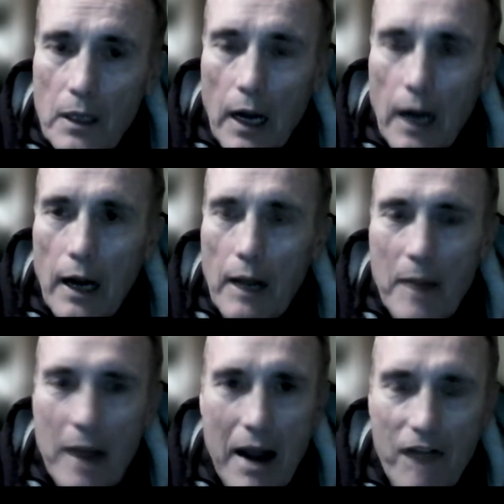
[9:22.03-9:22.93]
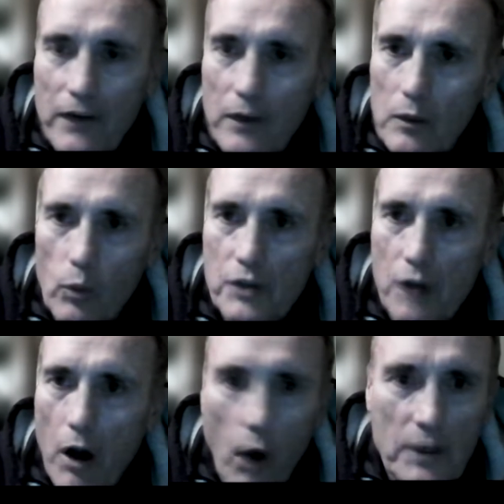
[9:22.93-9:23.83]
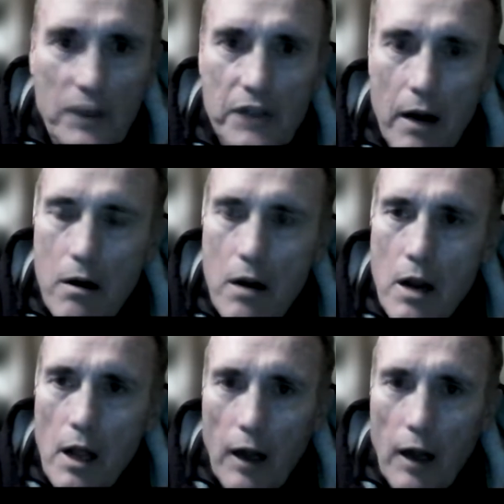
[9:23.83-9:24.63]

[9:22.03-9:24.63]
My effort was always there.